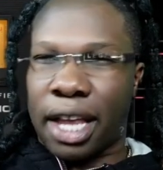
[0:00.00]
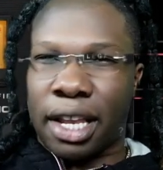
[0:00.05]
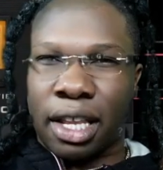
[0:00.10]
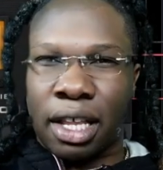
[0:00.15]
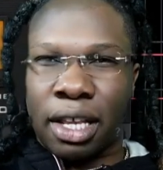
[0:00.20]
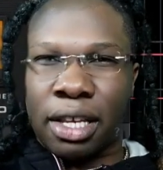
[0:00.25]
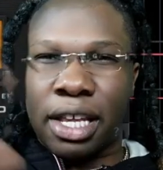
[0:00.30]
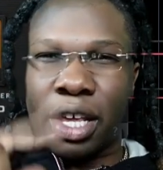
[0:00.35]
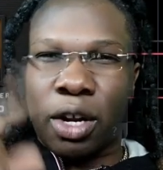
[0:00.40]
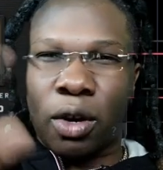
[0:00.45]

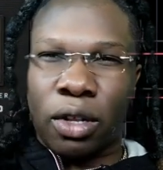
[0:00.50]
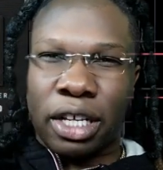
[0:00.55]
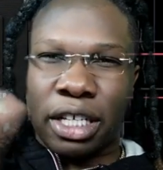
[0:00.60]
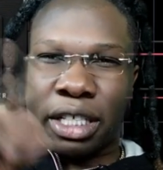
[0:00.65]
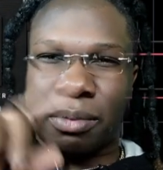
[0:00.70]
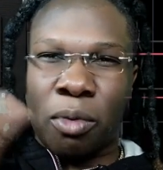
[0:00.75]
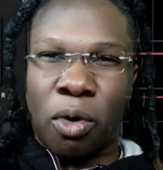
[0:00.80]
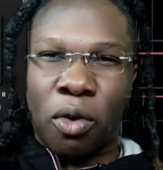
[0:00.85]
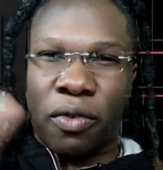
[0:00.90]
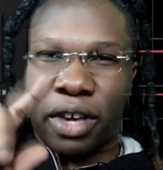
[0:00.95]
And the
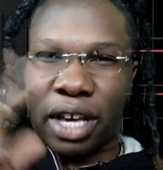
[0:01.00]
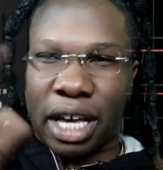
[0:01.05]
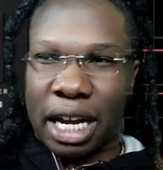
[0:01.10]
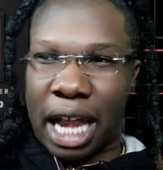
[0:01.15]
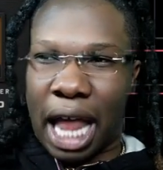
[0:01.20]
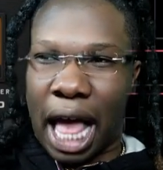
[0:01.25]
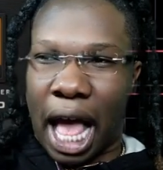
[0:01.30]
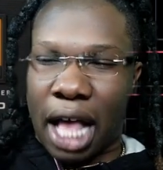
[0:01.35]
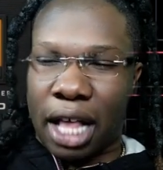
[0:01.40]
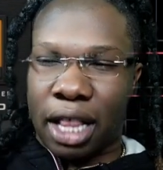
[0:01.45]
needle is
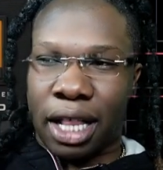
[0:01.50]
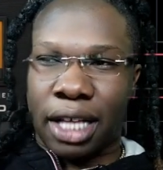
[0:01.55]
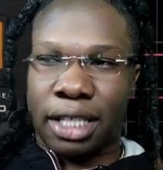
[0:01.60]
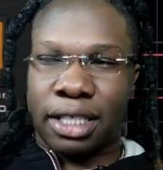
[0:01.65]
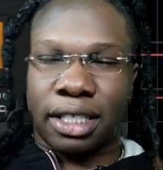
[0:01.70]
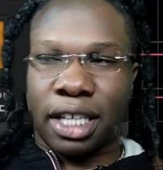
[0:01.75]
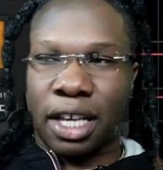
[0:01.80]
moving a lot.